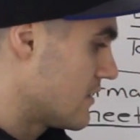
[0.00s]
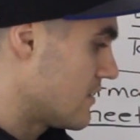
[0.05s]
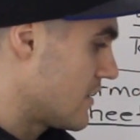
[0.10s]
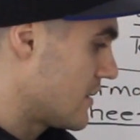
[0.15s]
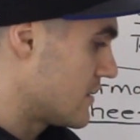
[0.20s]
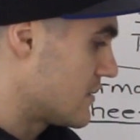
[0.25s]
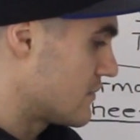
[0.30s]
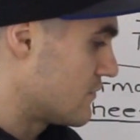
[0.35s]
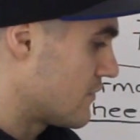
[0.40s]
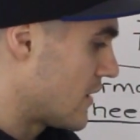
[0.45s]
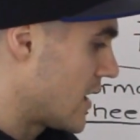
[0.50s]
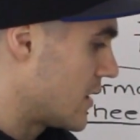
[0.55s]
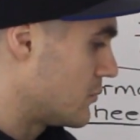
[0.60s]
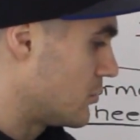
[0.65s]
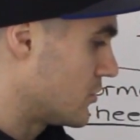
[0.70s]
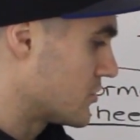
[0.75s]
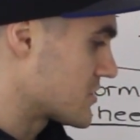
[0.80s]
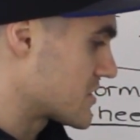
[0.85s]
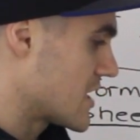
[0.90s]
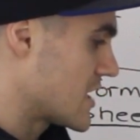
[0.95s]
Then divide
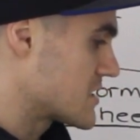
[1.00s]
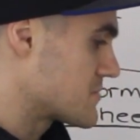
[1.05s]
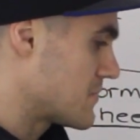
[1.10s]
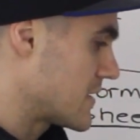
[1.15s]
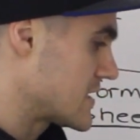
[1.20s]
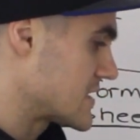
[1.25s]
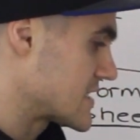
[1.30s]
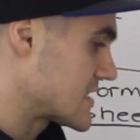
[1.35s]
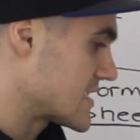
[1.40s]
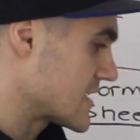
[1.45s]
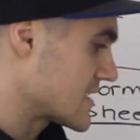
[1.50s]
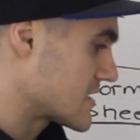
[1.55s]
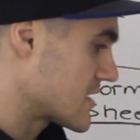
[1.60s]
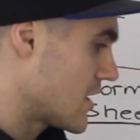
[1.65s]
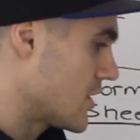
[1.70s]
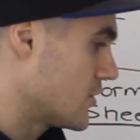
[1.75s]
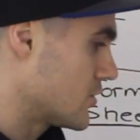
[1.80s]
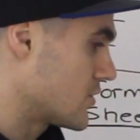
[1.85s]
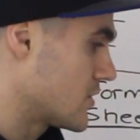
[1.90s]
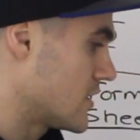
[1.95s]
both sides by
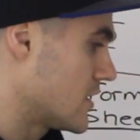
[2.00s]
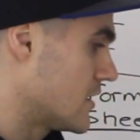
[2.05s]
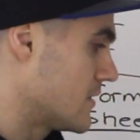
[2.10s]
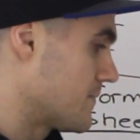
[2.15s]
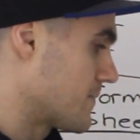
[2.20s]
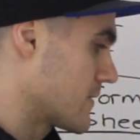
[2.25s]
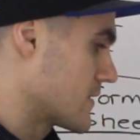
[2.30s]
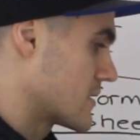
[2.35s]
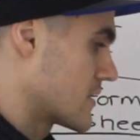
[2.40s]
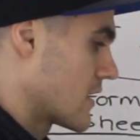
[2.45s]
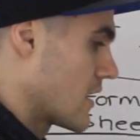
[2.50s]
600.